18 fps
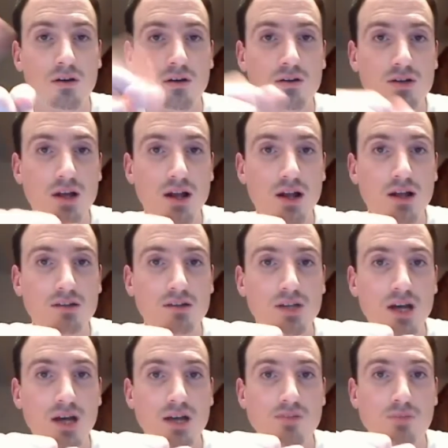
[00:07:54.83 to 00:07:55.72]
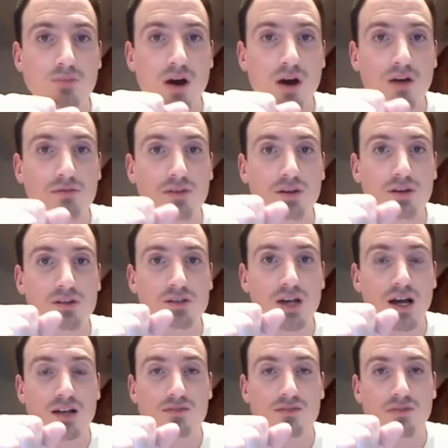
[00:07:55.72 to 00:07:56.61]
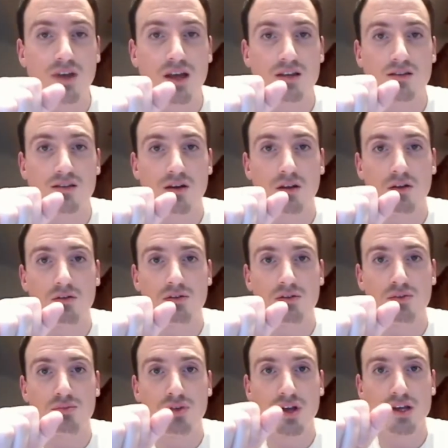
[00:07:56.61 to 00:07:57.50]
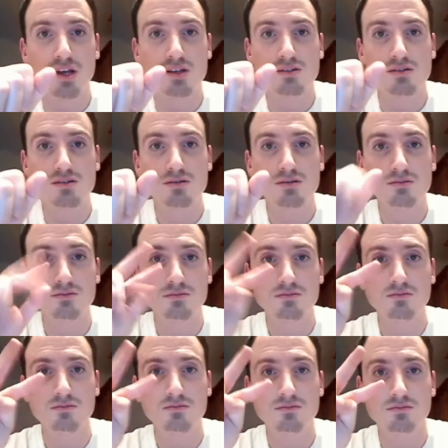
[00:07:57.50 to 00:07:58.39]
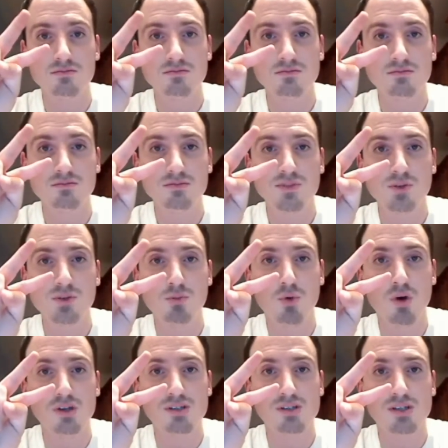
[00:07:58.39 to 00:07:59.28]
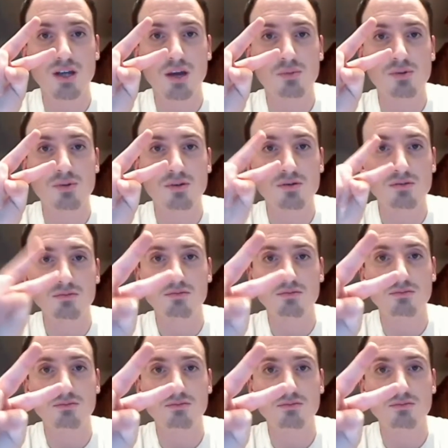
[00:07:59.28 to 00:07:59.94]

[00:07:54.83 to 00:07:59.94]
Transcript: Shout out Giants Mafia, Giants fans all over the place. It's your boy Steps.